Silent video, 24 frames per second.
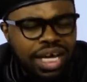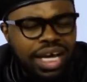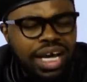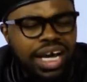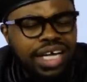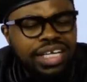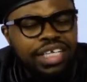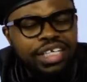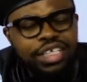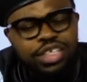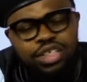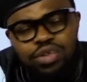
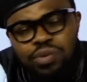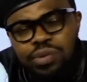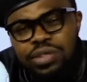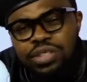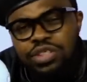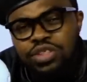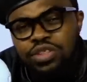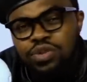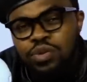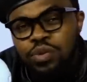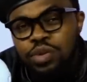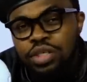And in doing
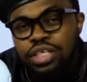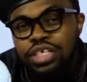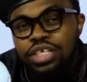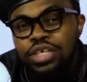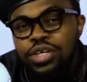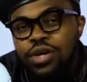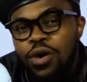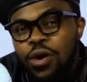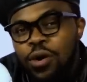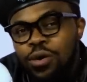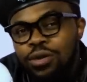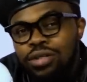so, he
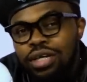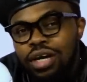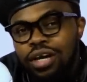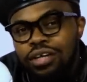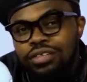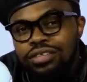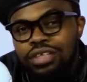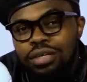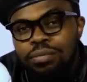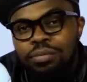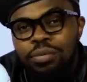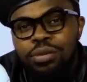called
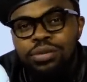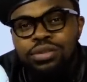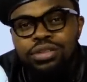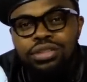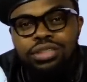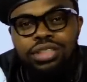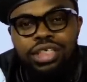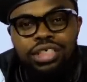out Apostle